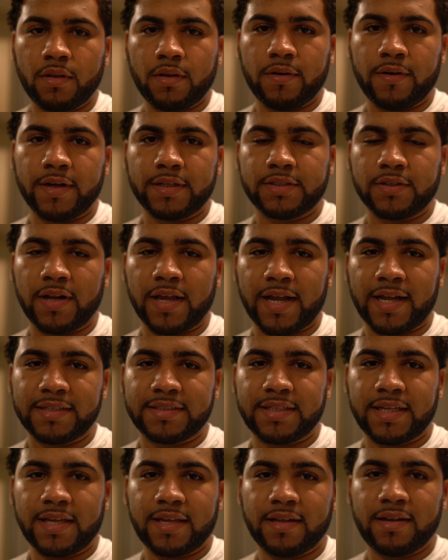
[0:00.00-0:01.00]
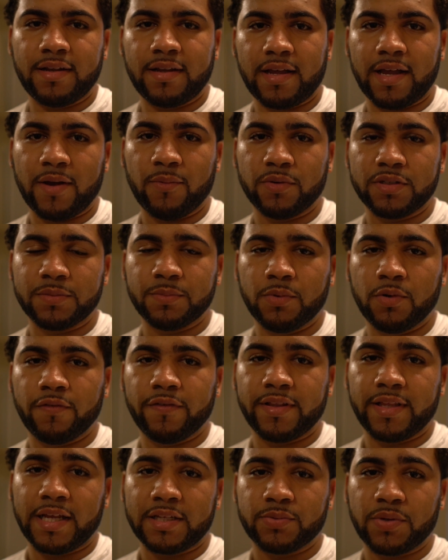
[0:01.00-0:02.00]
Alright, so like I said, I was
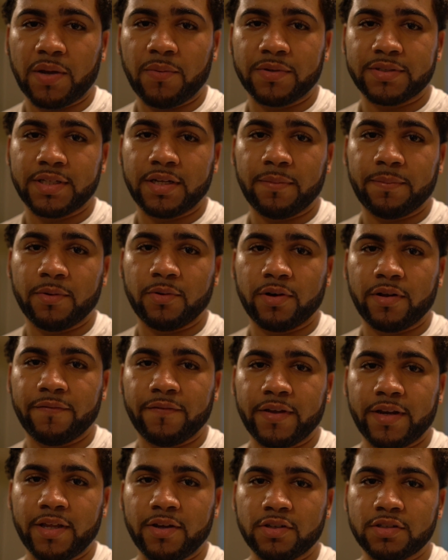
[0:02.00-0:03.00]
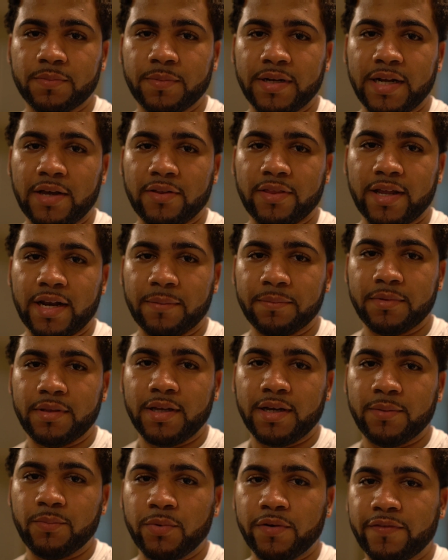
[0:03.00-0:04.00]
moving, that's why I wasn't uploading videos, but now that I'm
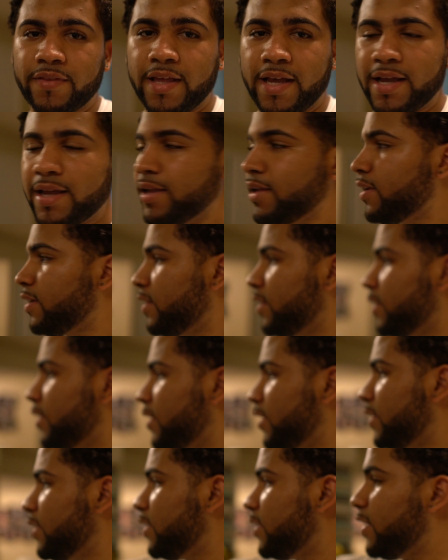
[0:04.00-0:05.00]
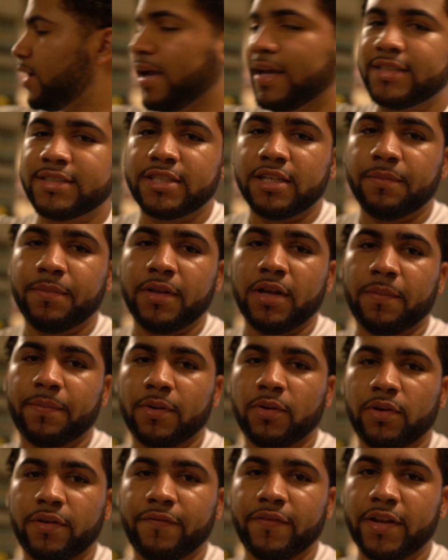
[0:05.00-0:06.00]
done with that, I should be
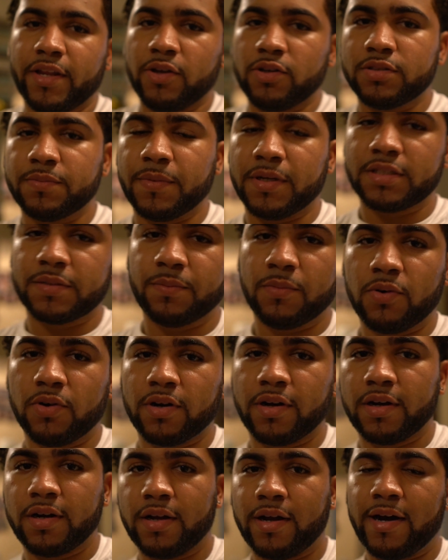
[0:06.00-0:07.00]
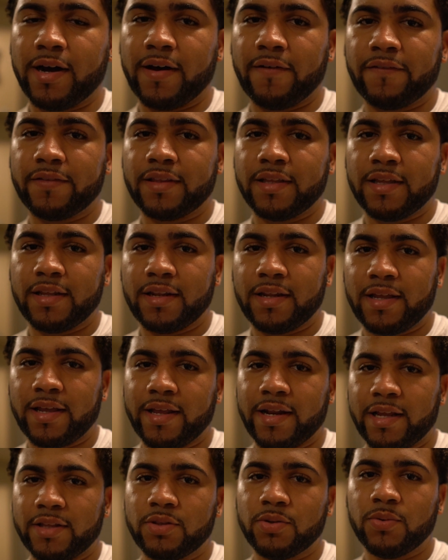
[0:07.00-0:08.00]
uploading videos much more often
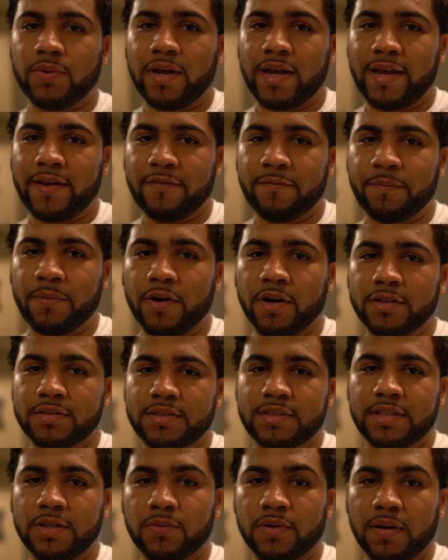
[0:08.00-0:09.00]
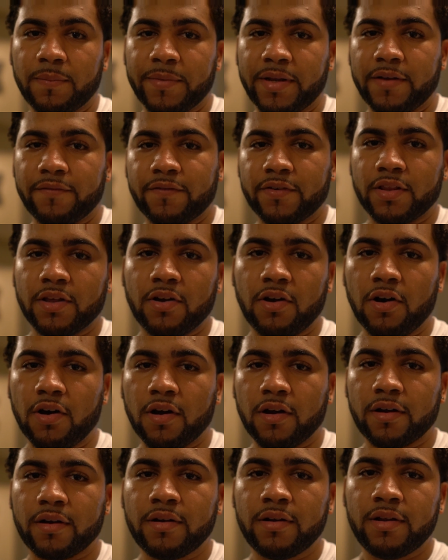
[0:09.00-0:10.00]
and I do have parts still coming in for the
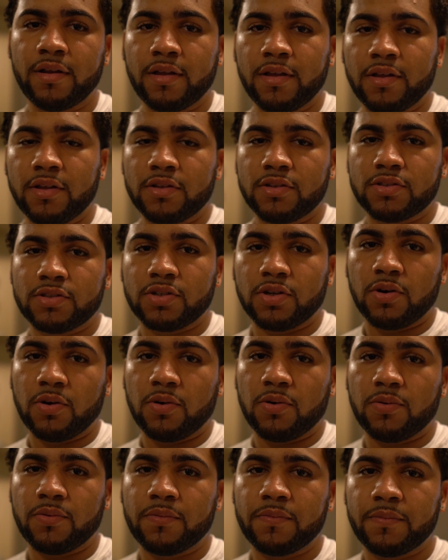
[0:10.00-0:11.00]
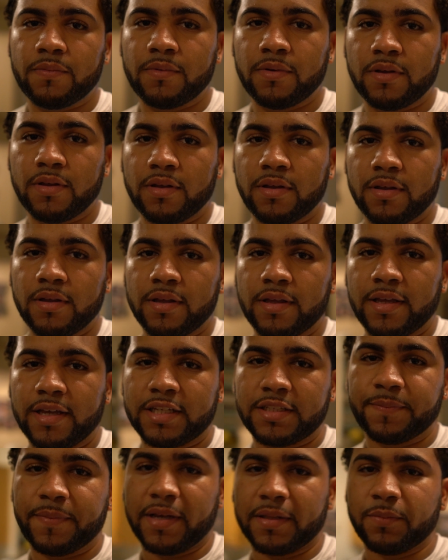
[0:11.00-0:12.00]
car. So
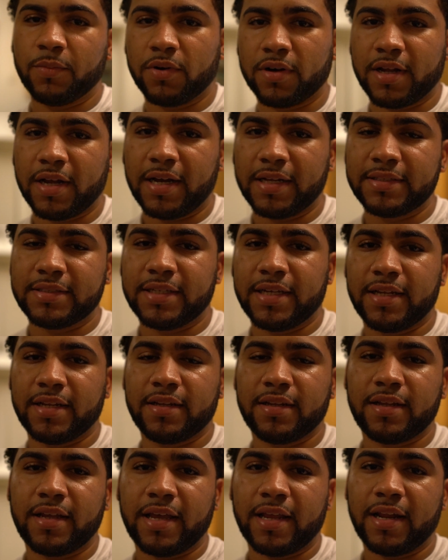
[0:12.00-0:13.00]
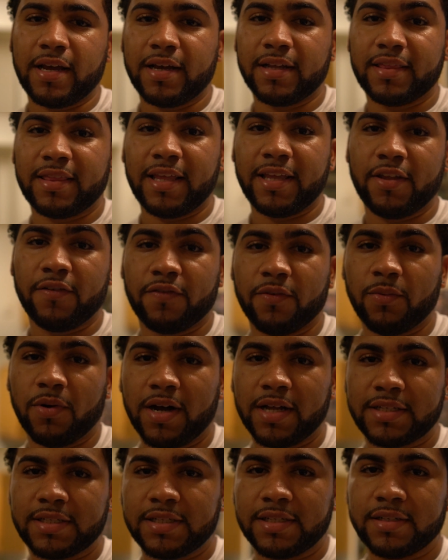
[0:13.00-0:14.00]
expect more content and uh, thank you for
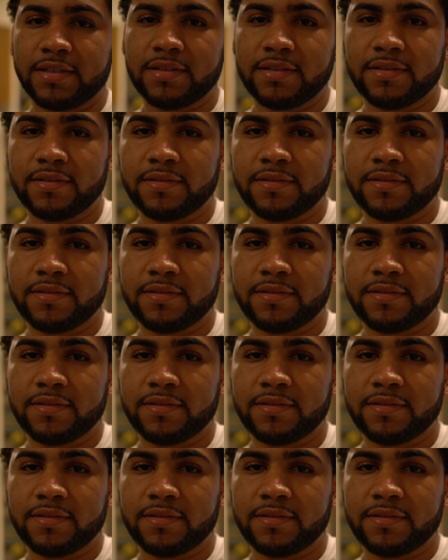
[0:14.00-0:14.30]
watching.